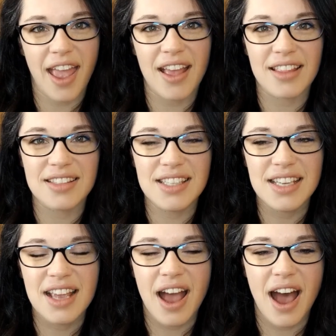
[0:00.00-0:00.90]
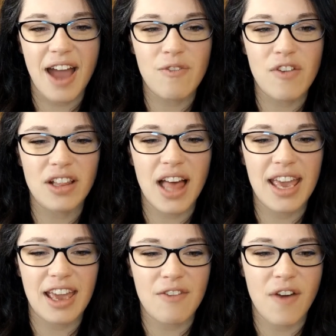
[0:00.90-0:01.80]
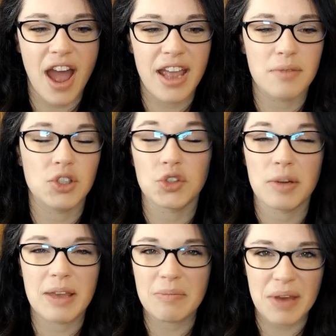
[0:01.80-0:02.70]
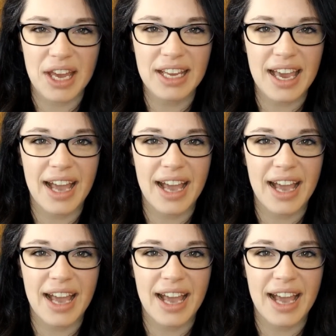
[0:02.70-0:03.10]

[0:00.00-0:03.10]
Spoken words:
And I feel like if I am dreaming big,